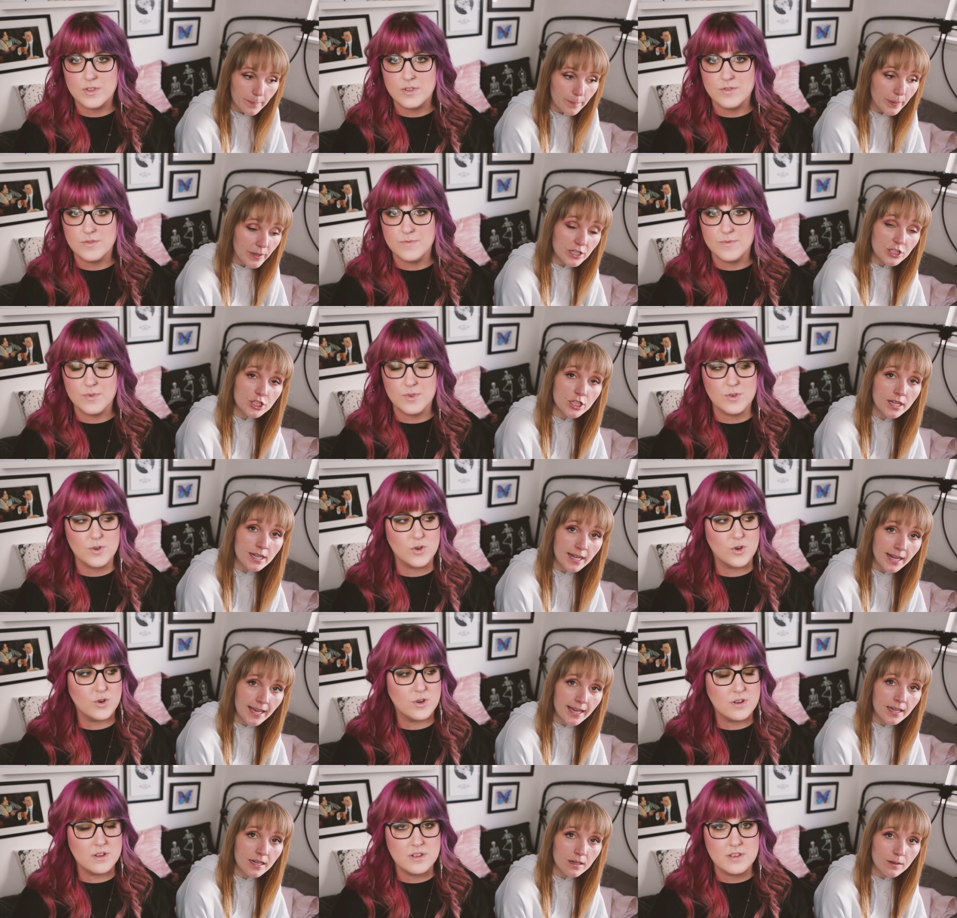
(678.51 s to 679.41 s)
Speaker 1: You bunch of
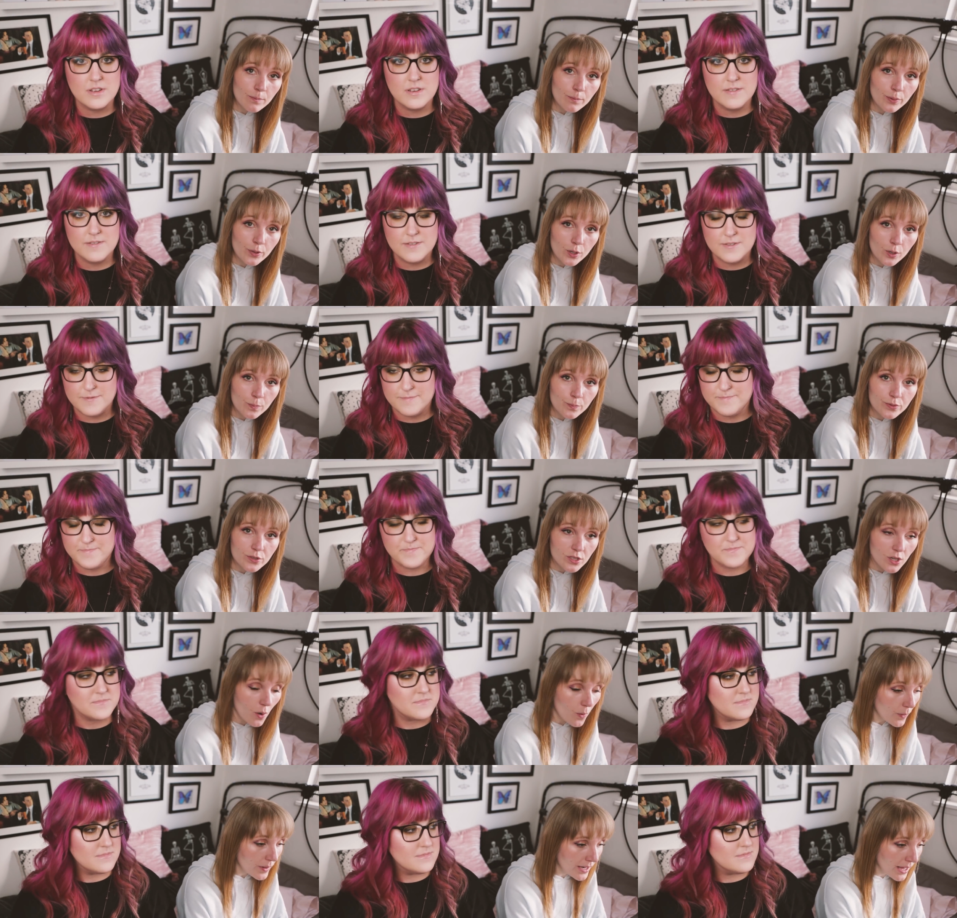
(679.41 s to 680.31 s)
nincompoops
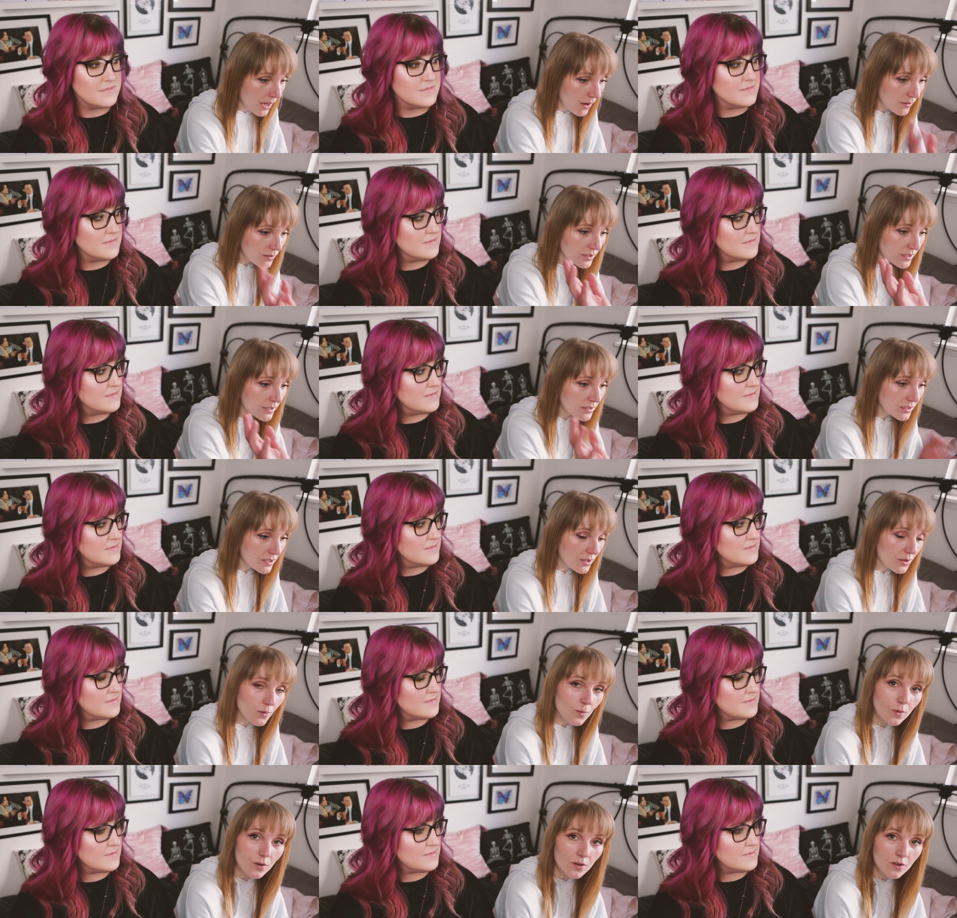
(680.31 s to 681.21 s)
going out and into
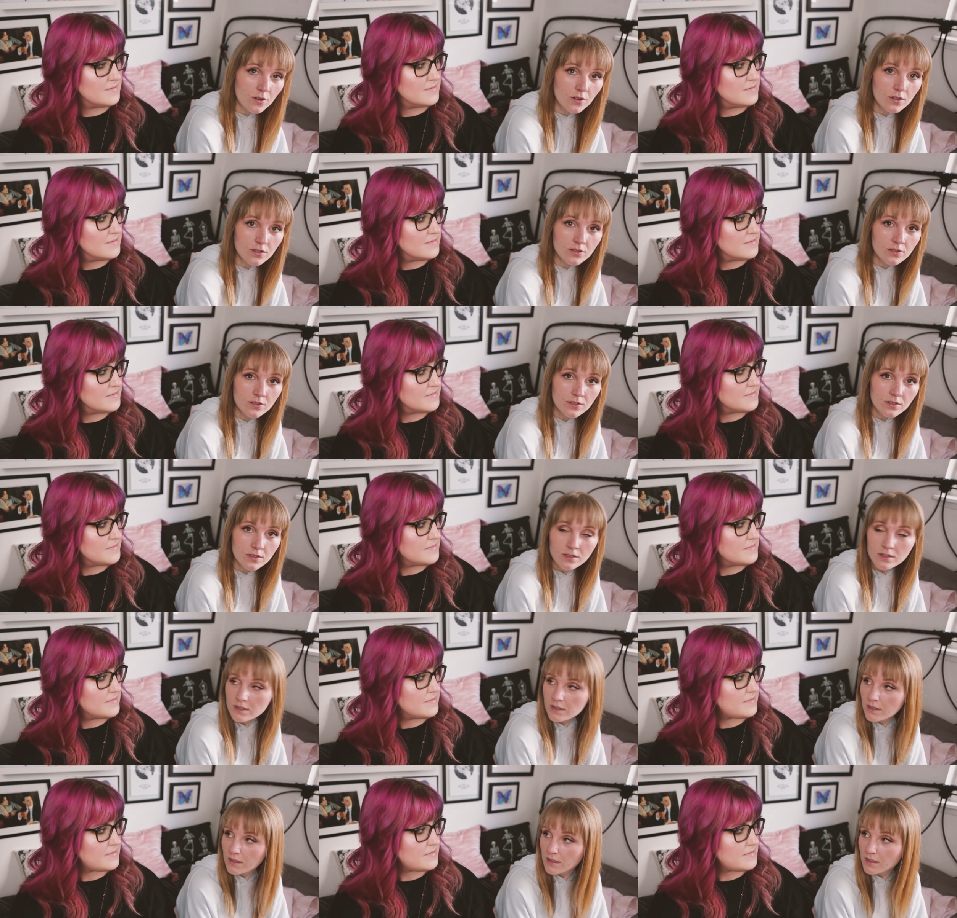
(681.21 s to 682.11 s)
the world.
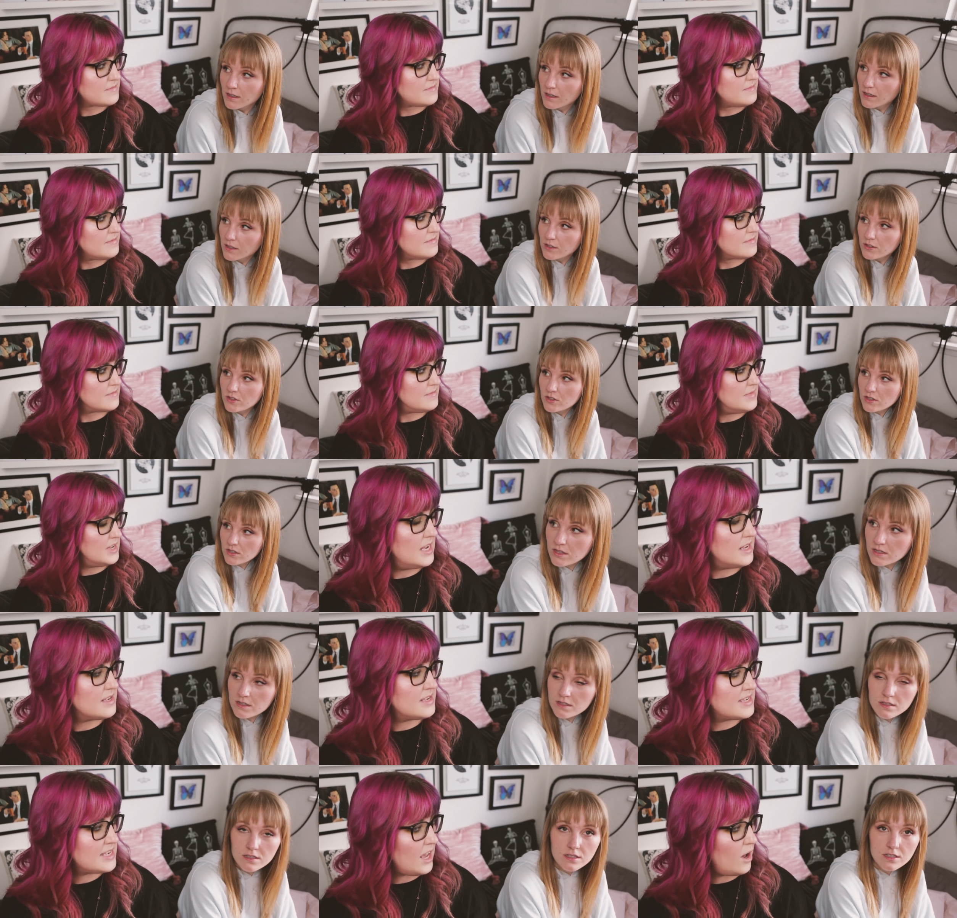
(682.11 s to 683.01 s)

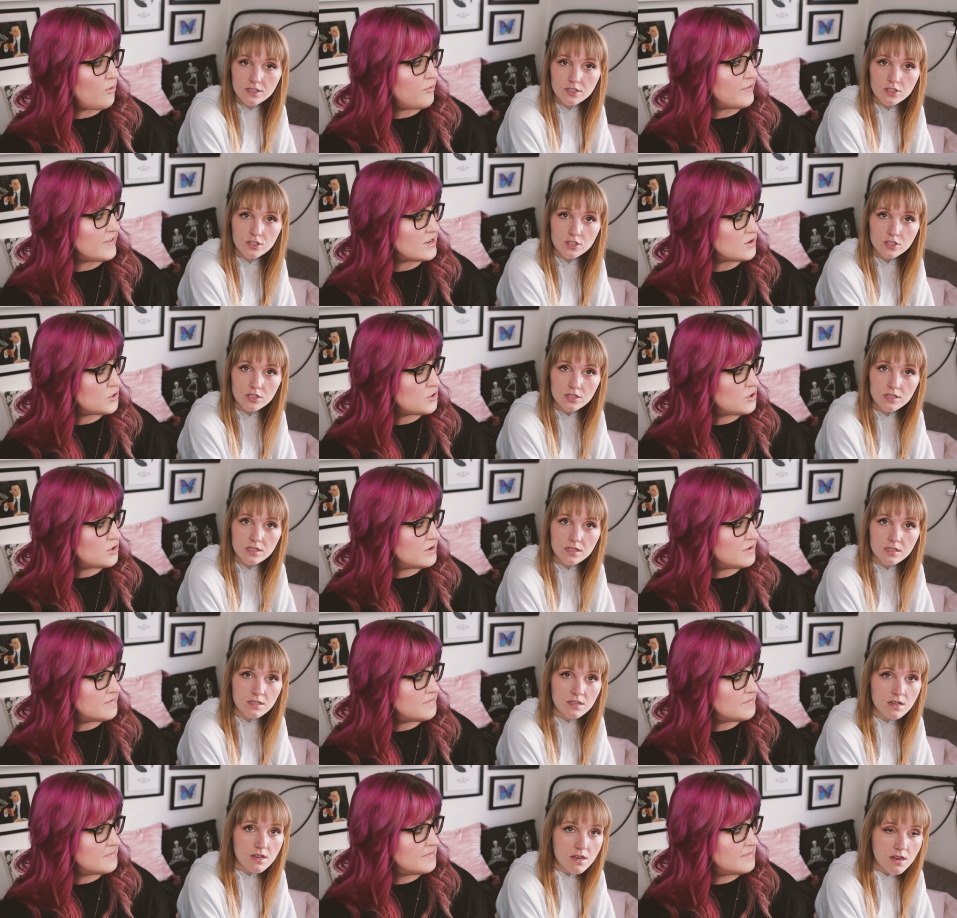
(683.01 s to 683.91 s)
Just selfish. Just
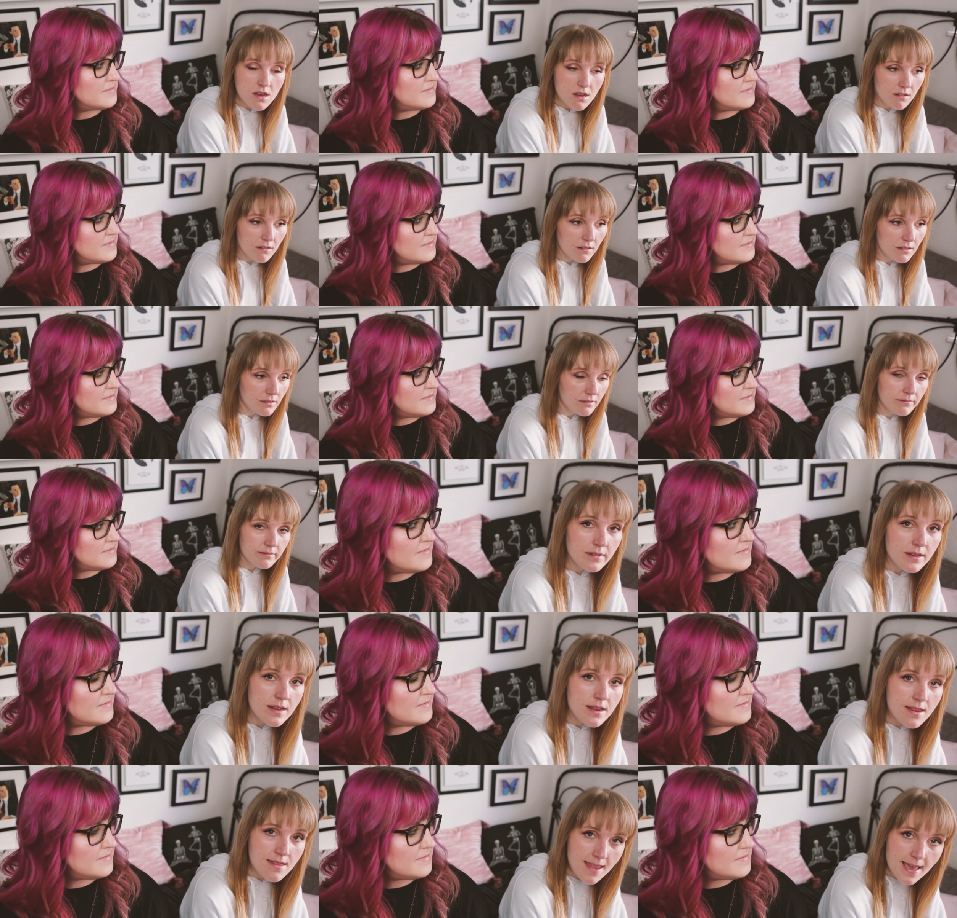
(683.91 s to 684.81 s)

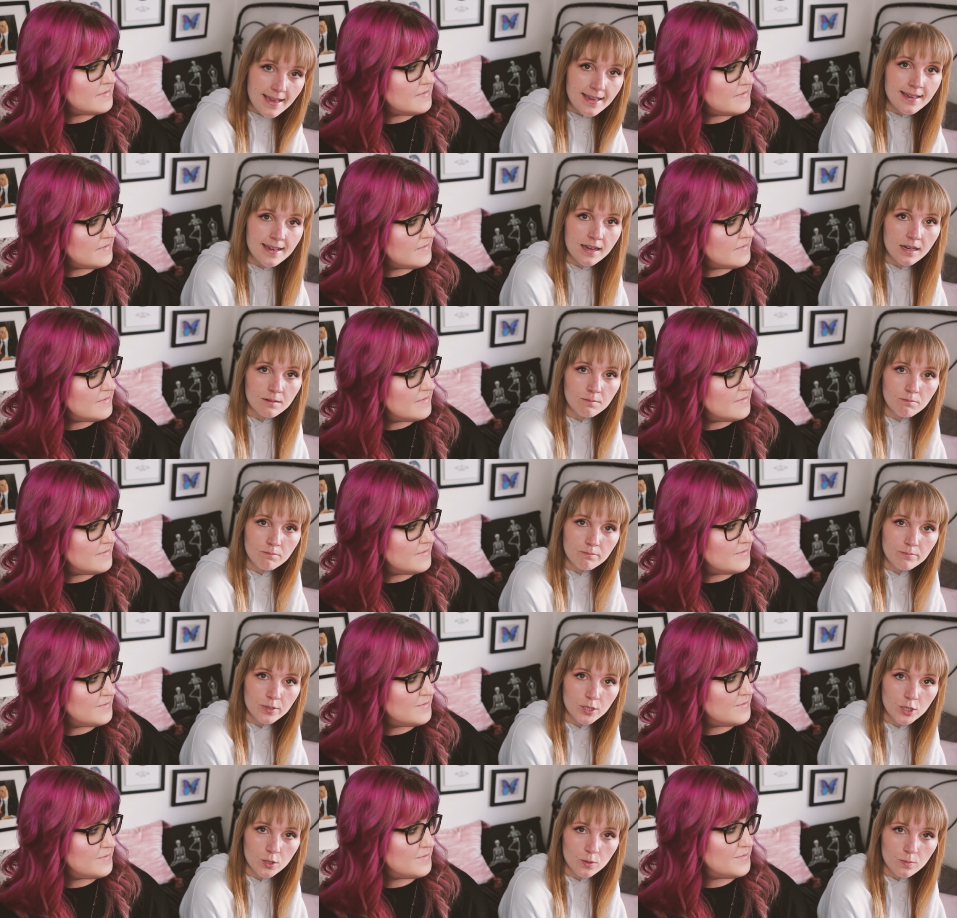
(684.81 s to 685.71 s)

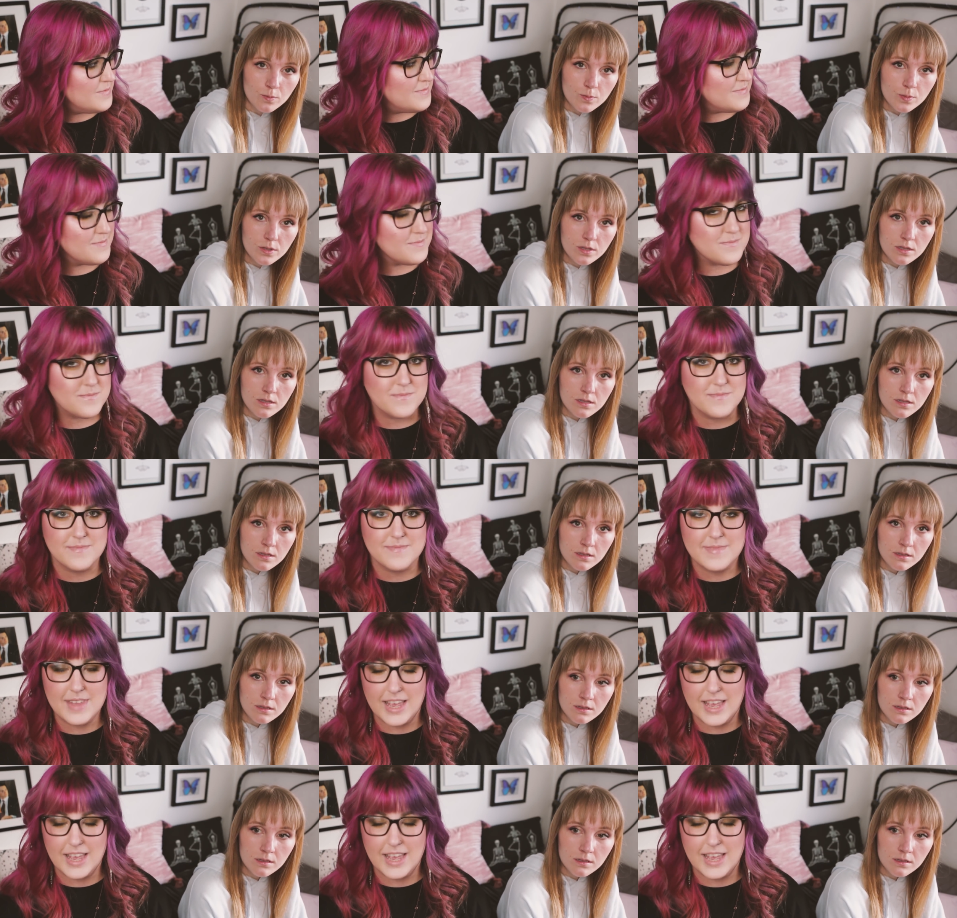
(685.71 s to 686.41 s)
nincompoops.